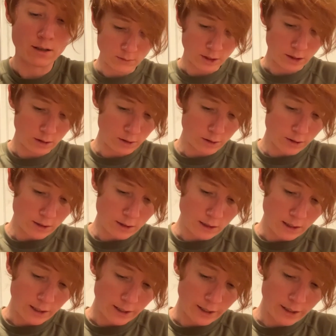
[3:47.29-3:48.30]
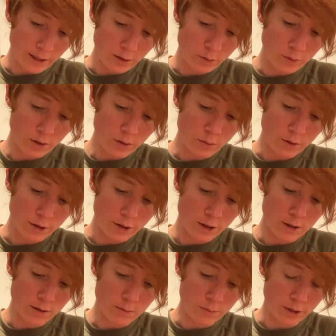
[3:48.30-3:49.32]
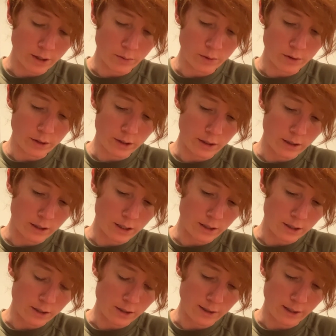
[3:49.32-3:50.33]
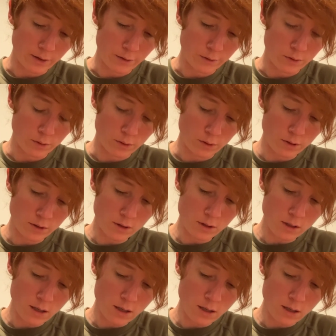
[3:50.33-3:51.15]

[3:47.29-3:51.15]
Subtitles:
So it looks like it will work, but I will need to cut this down, of course.